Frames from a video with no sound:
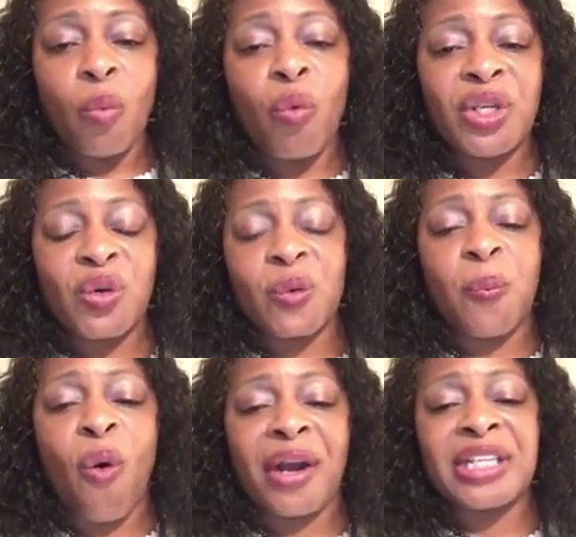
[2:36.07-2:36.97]
when you're
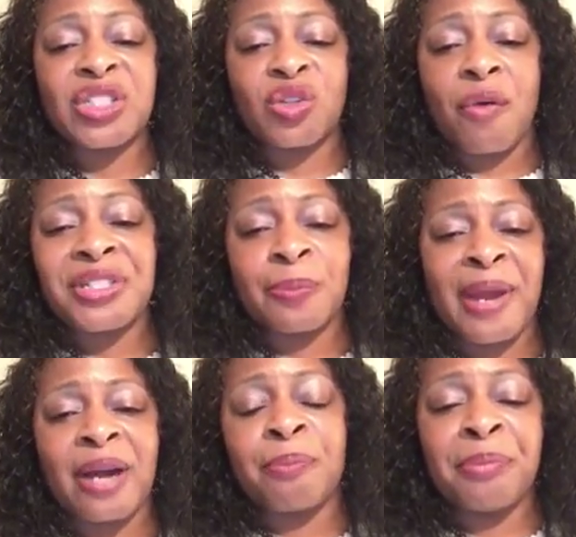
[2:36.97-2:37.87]
reporting stories
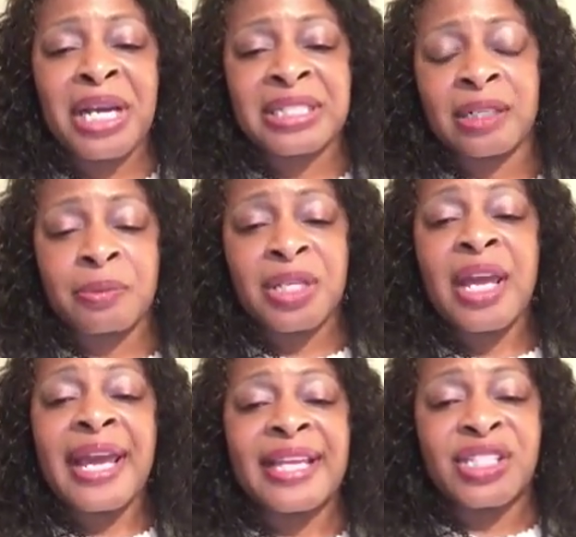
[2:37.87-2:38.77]
about Muslims
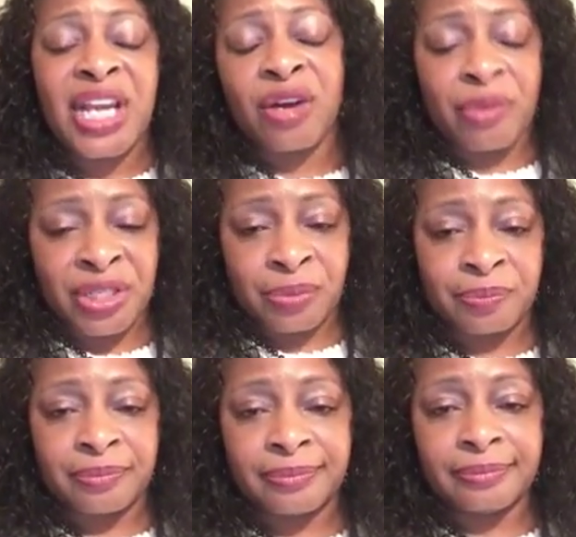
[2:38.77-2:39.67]
and
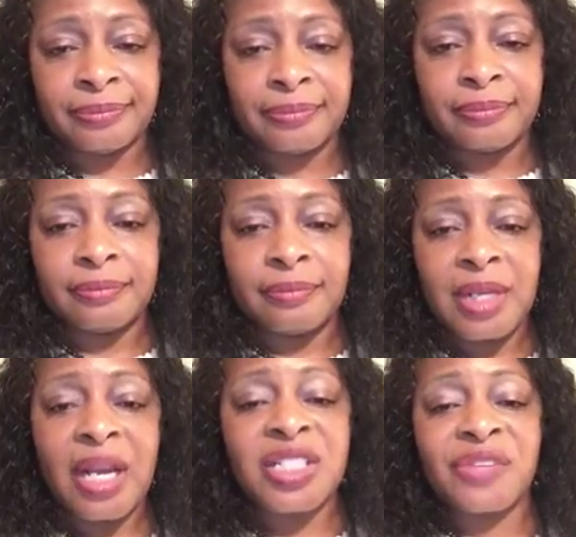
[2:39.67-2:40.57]
terrorism,
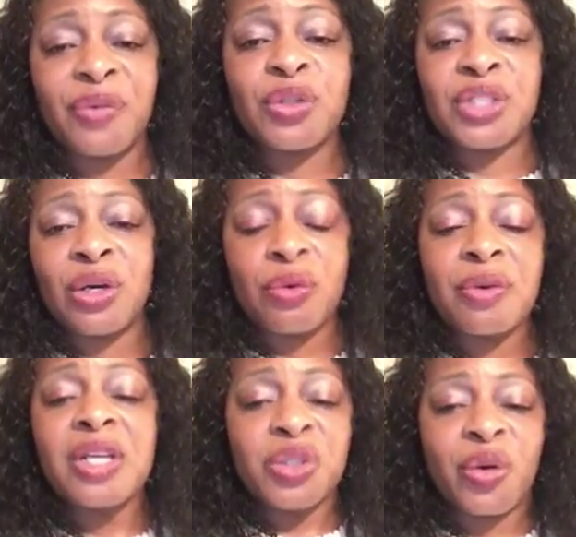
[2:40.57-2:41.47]
because if you
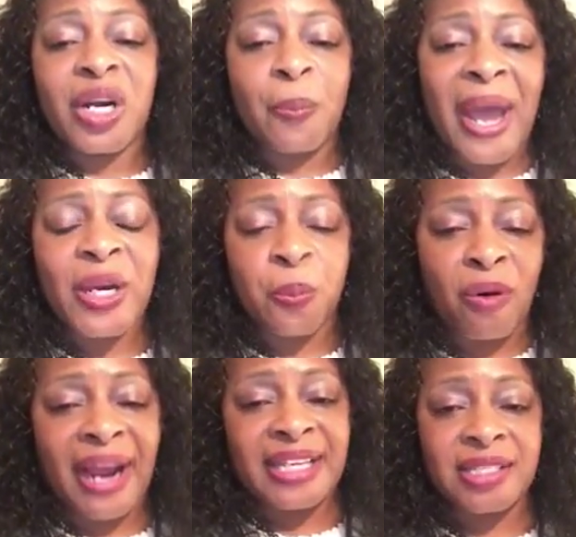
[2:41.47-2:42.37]
do, you're going to pay the
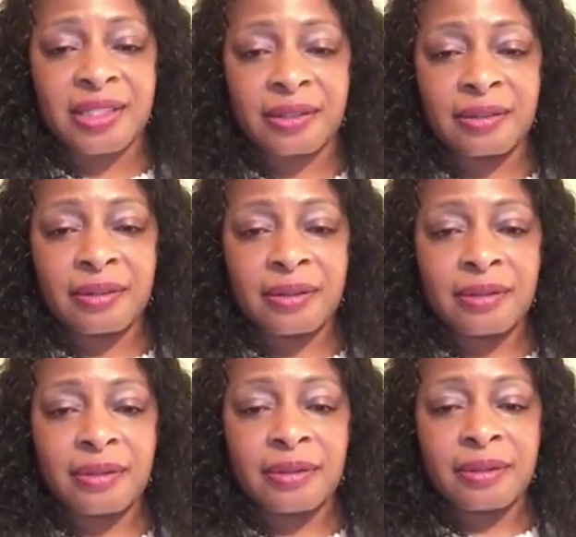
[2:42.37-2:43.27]
price.
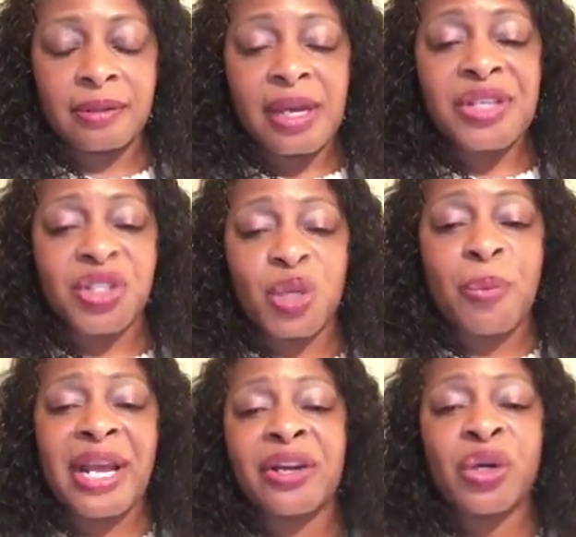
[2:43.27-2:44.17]
So you
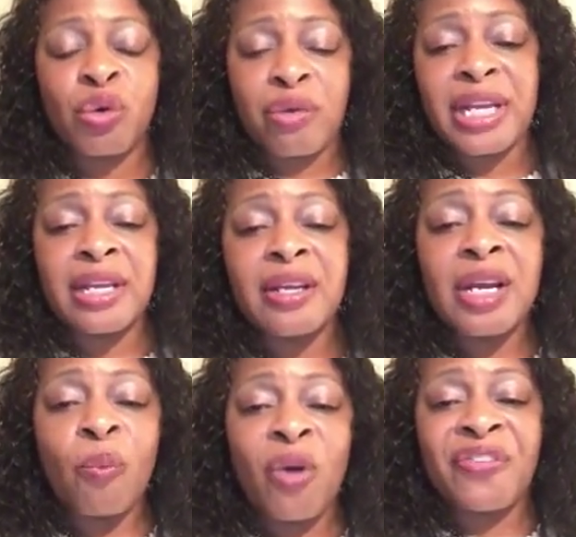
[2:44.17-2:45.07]
better
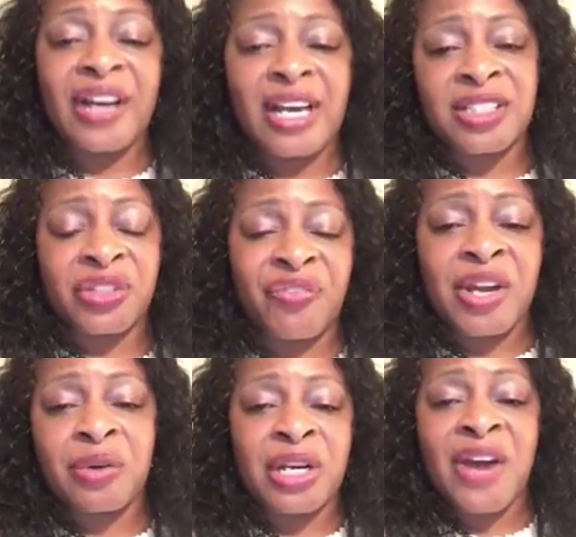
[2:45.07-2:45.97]
agree with us, the
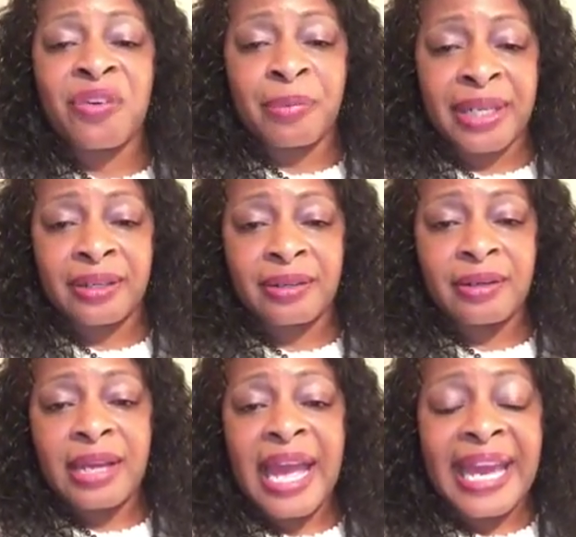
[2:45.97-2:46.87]
federal government,
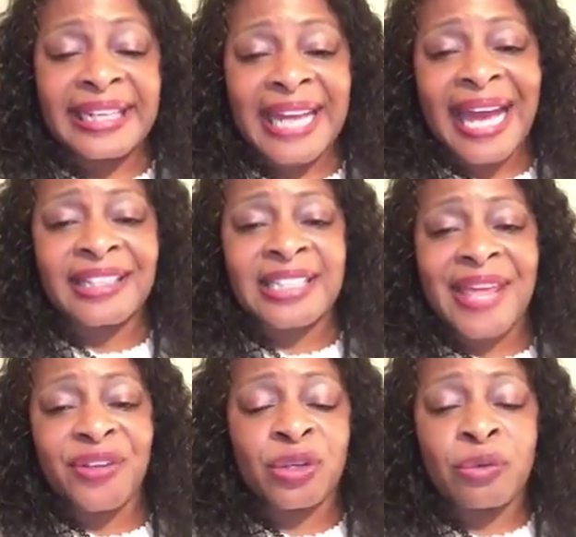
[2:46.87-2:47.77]
and not
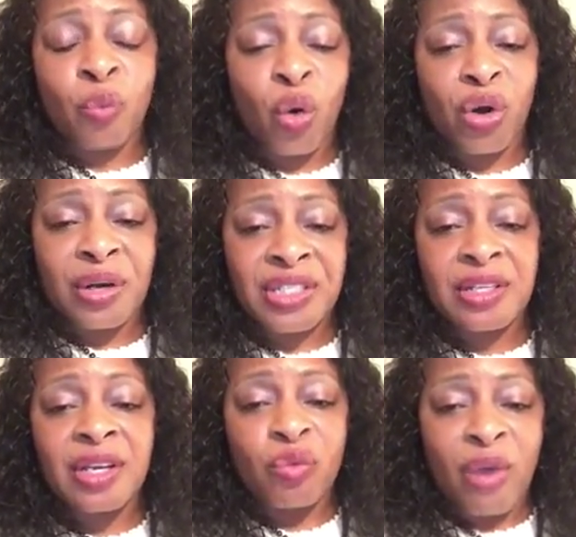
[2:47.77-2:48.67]
say the
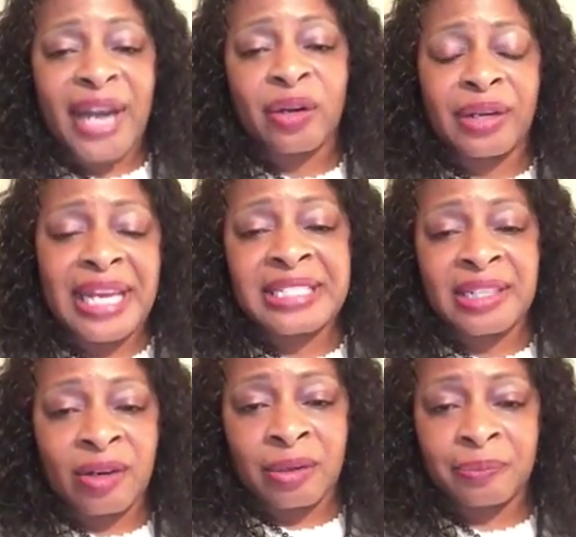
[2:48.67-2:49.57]
words radical
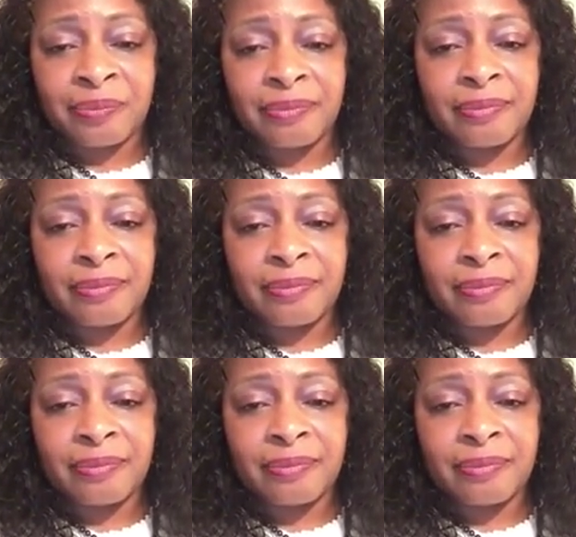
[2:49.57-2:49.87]
Islam